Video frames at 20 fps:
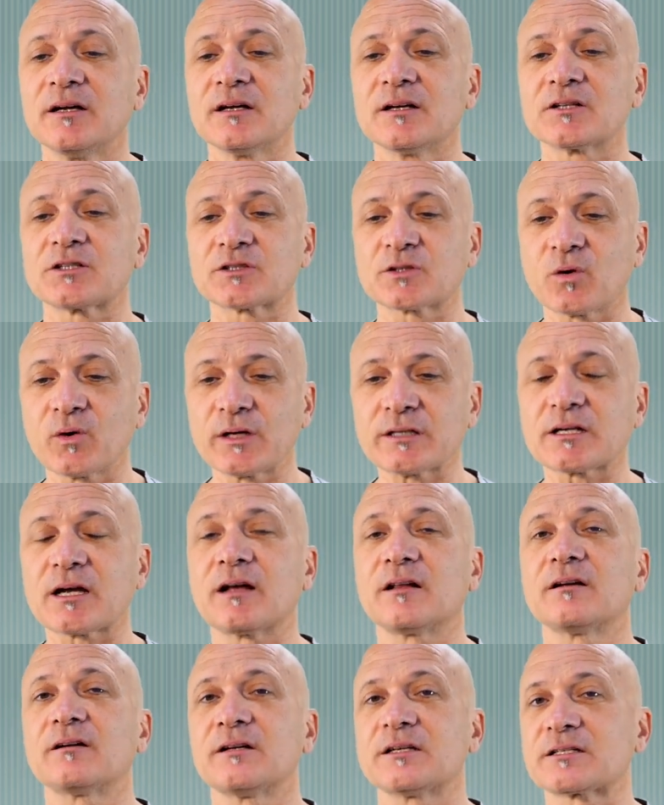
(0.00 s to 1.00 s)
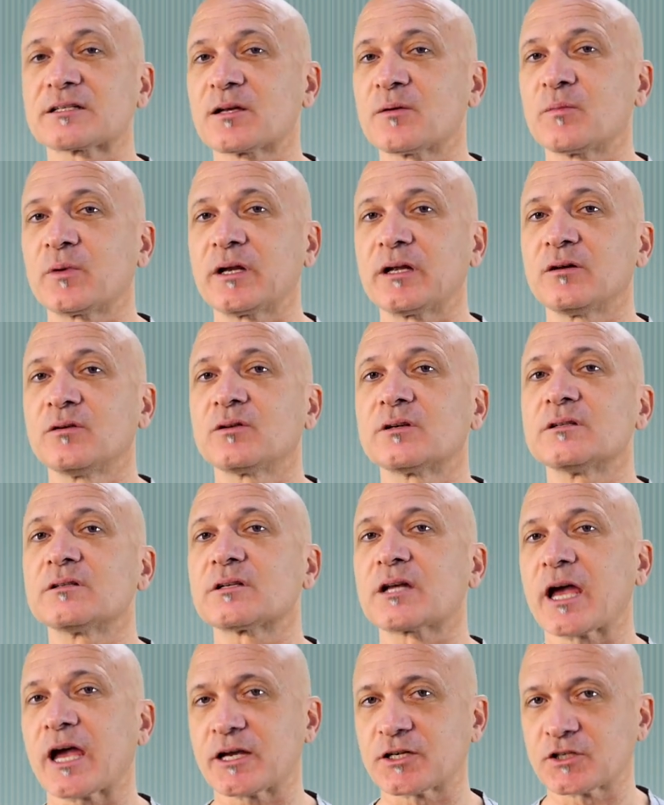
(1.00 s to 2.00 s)
The storyteller is somebody who
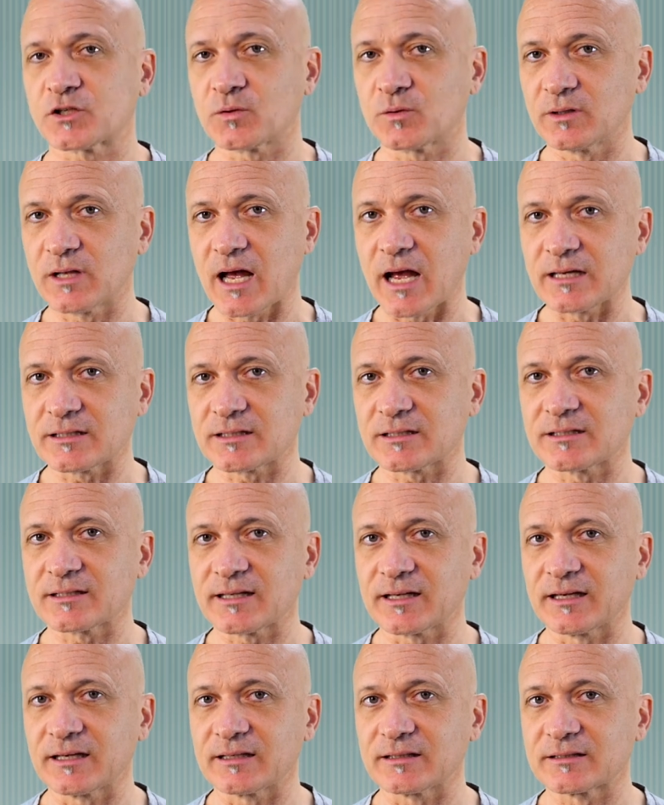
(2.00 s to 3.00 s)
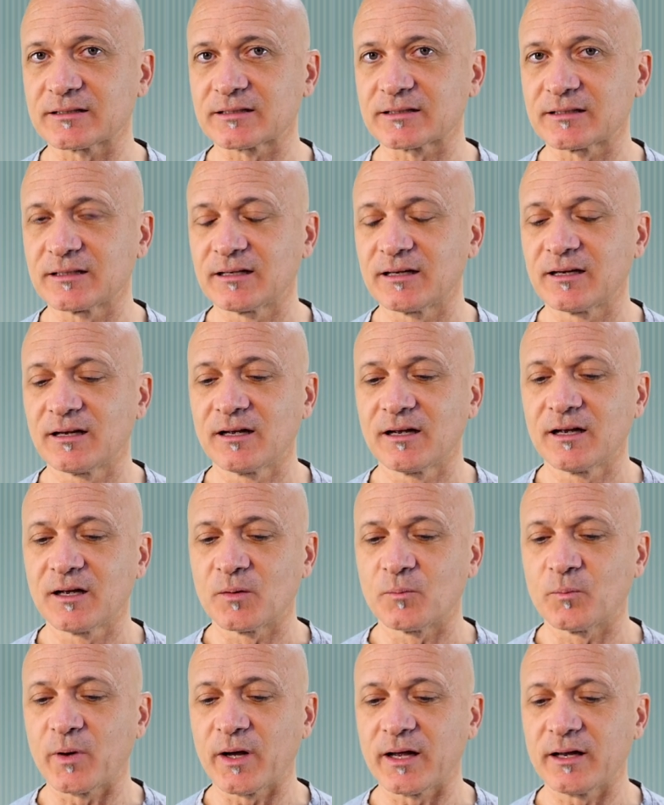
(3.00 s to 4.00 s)
contextualizes things,
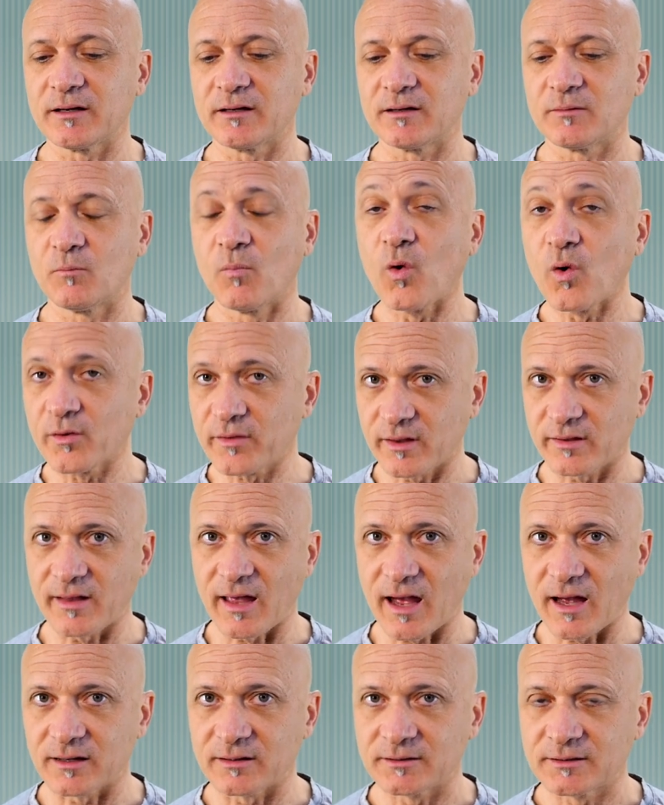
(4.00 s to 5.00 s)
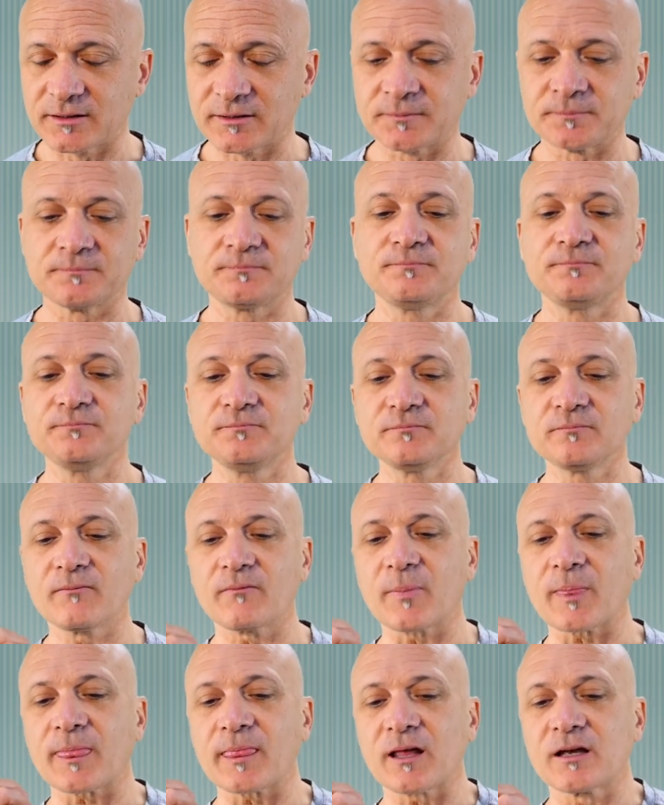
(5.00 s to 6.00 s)
but more than that,
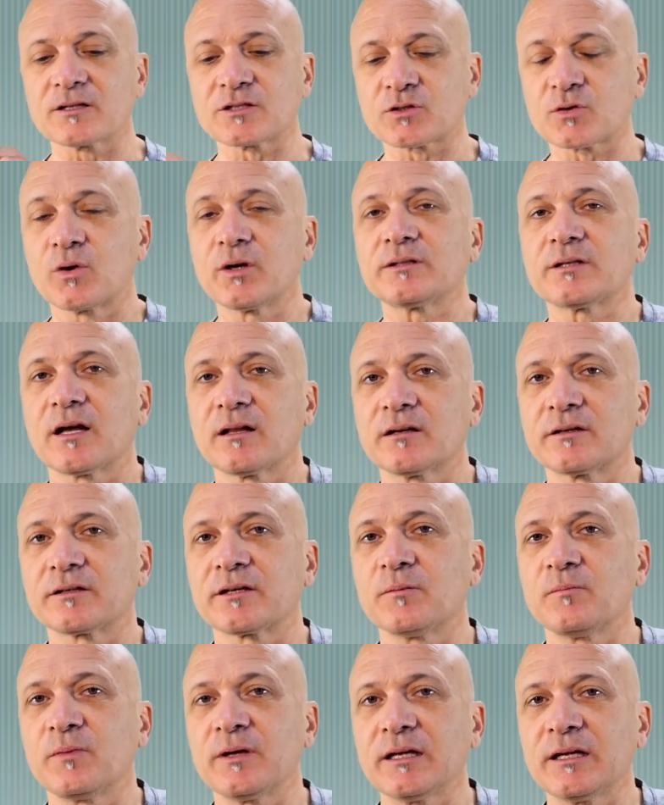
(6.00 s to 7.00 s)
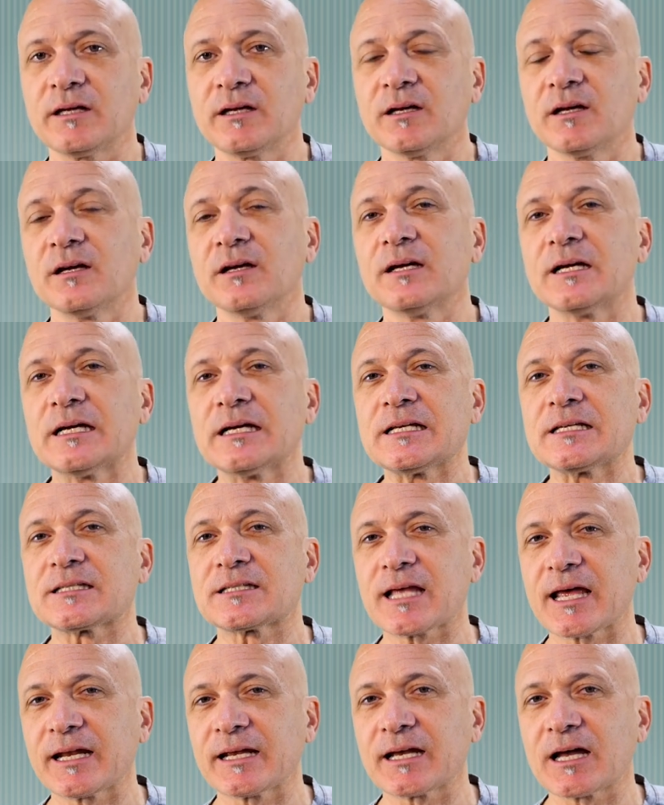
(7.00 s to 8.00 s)
a storyteller can be
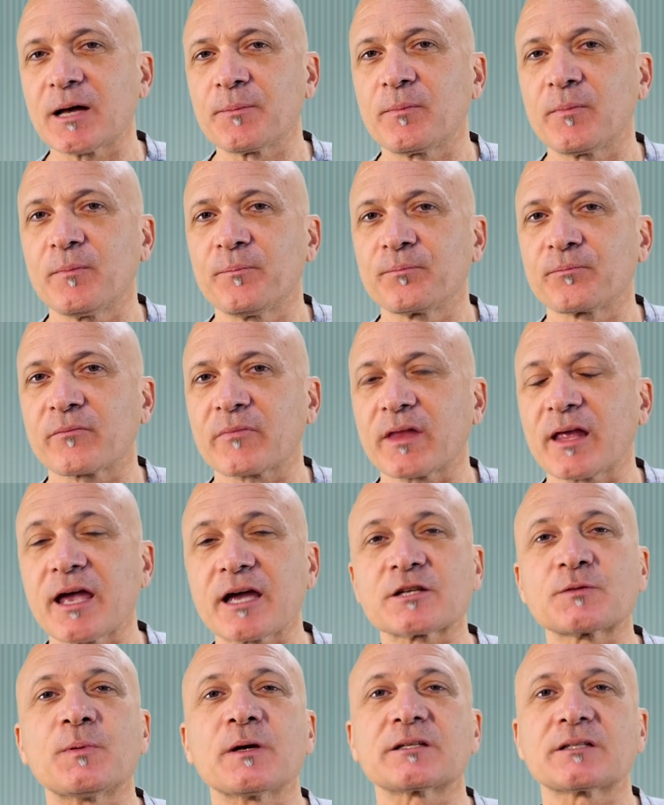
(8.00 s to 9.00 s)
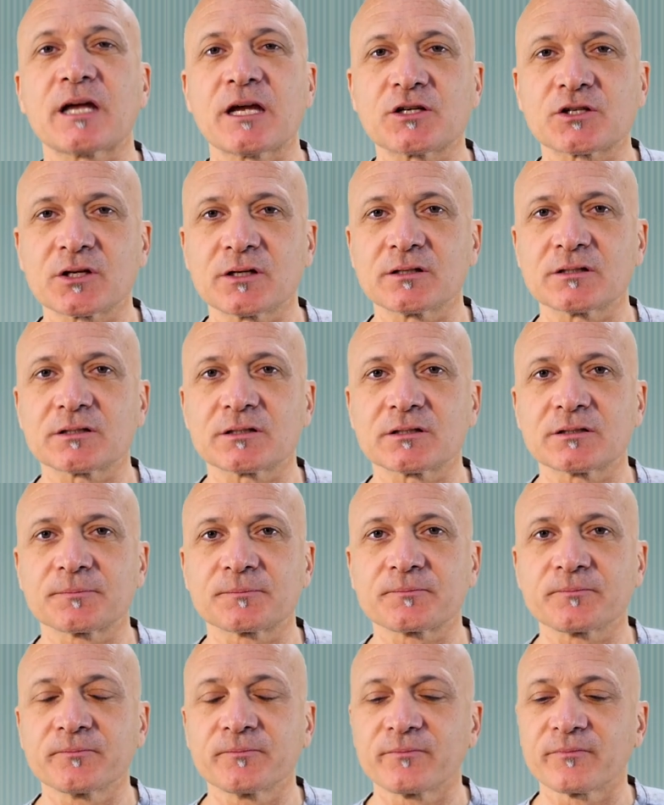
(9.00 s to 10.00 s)
setting up expectations.
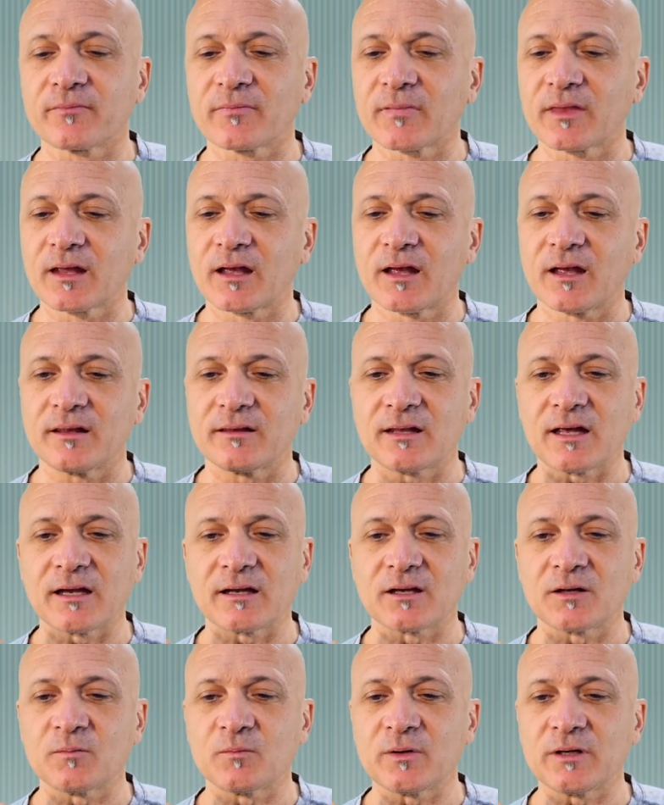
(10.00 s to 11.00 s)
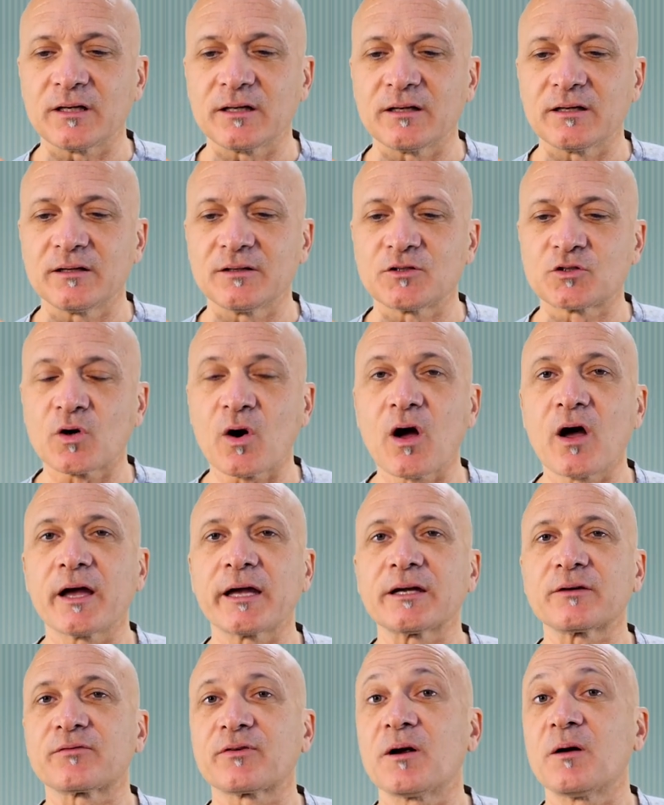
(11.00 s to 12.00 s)
They can be
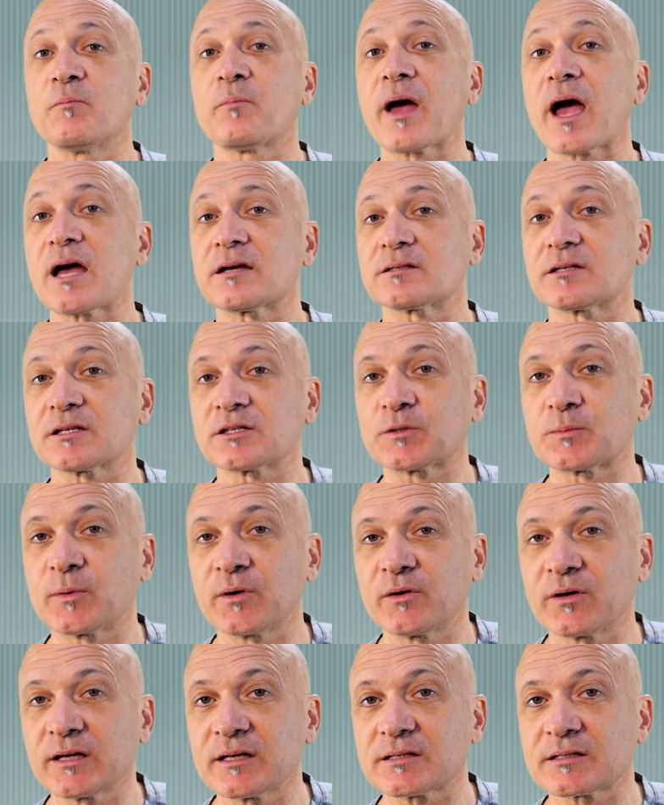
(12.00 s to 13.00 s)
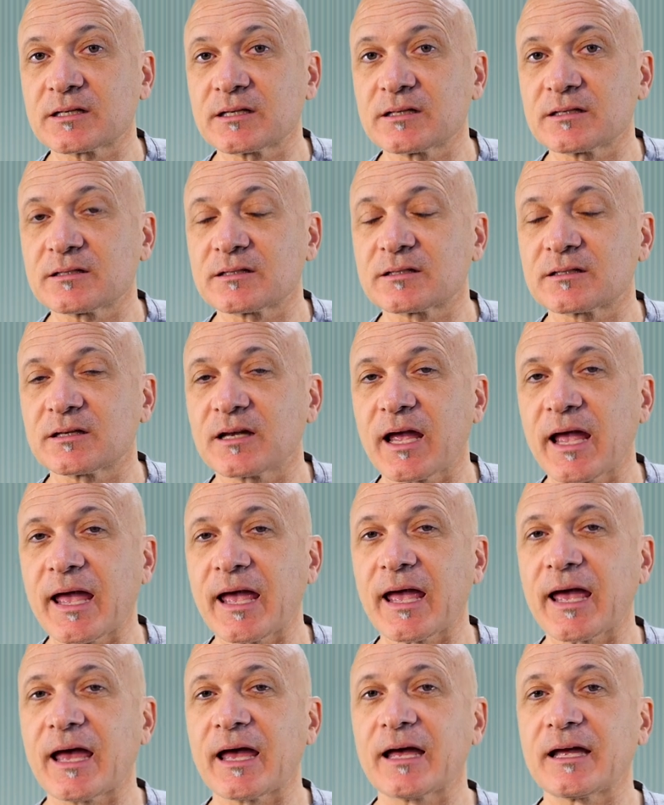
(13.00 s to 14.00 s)
drawing from past experiences
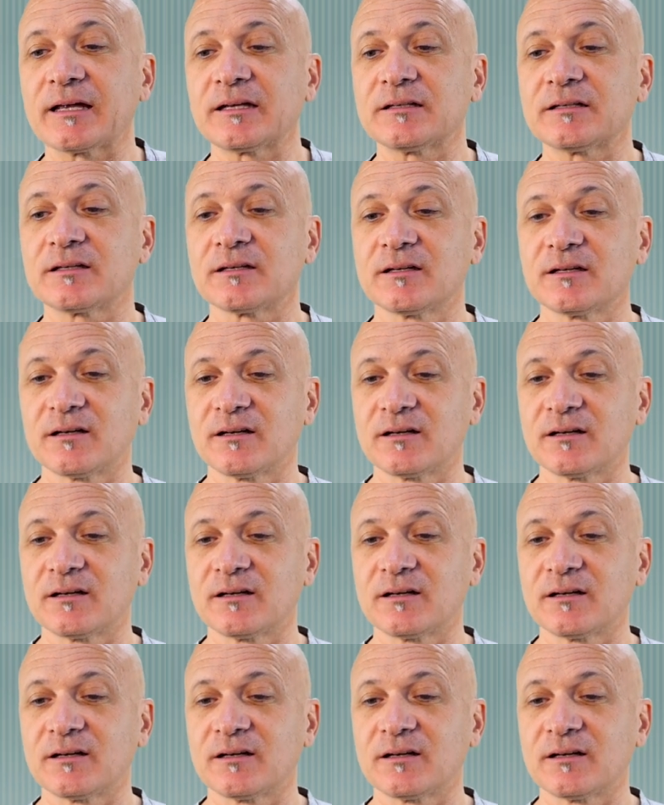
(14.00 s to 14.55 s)
and